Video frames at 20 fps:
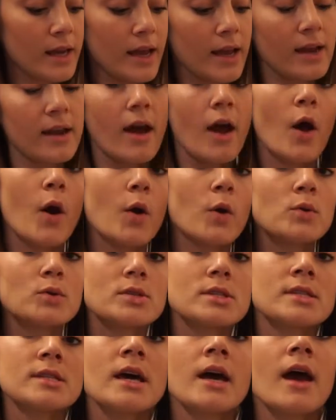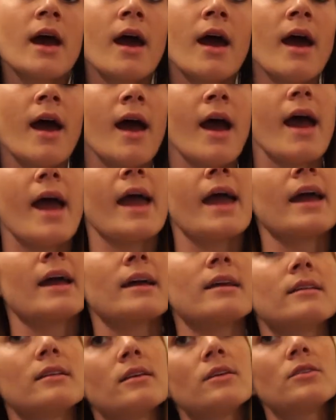and oats.
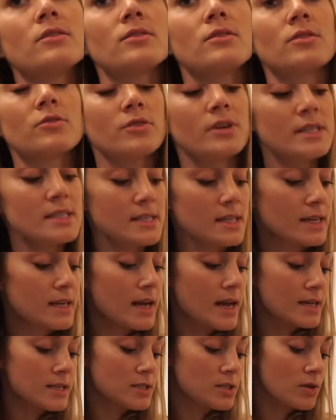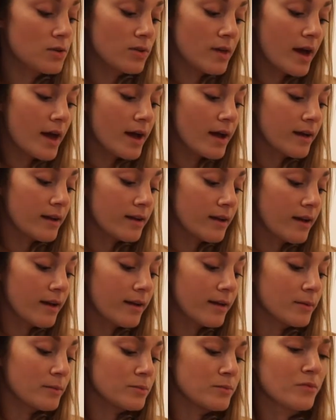And the reason that I do that,
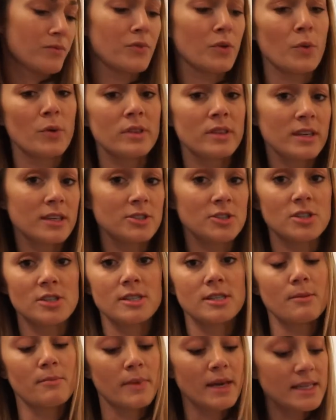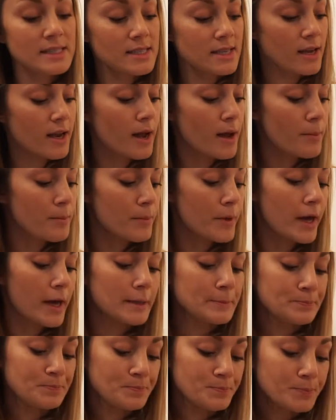for one thing, just to mix it up,
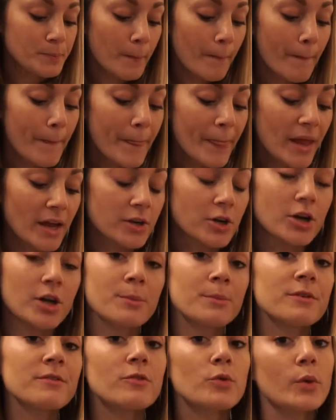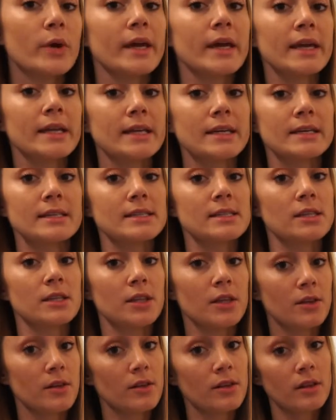but cream of wheat is a
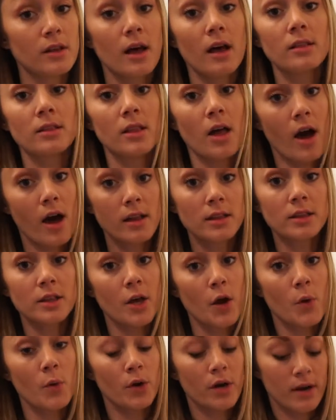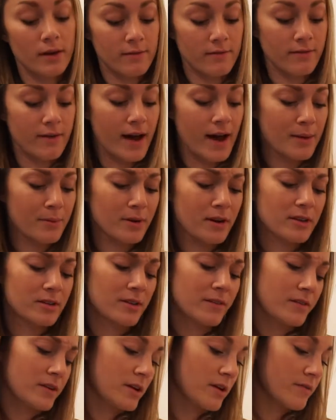lot lower in fiber. I don't
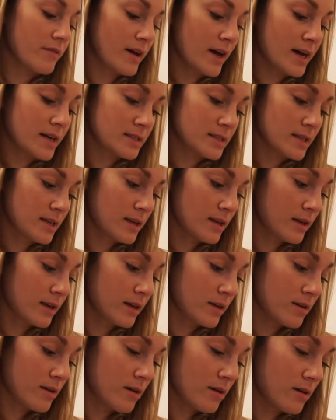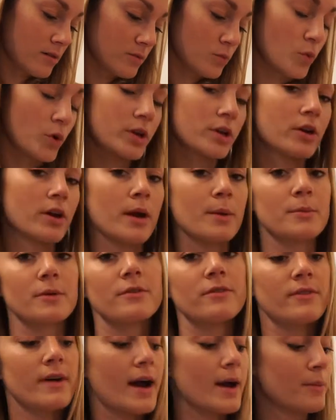even know if it has any at all. 1 gram of
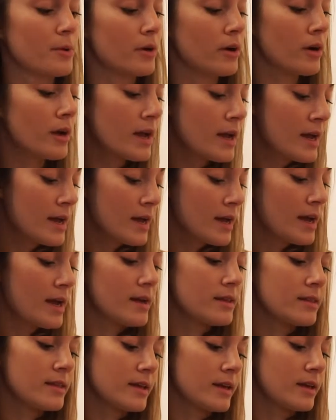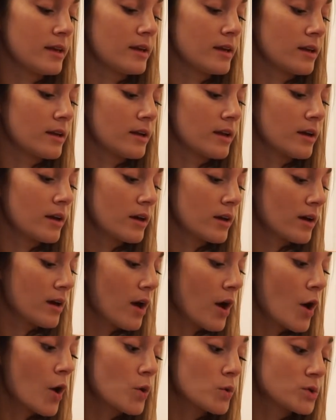fiber. And then
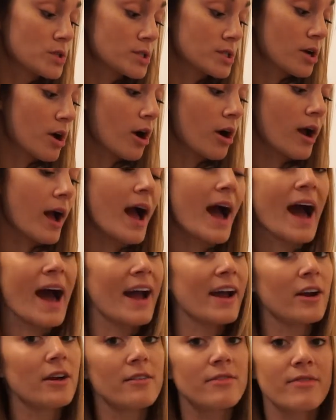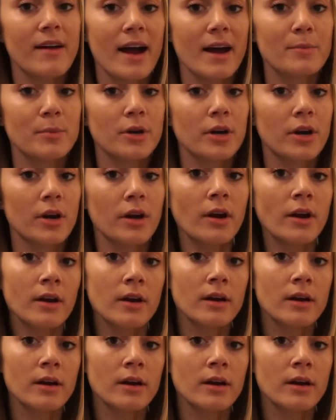oats are a higher fiber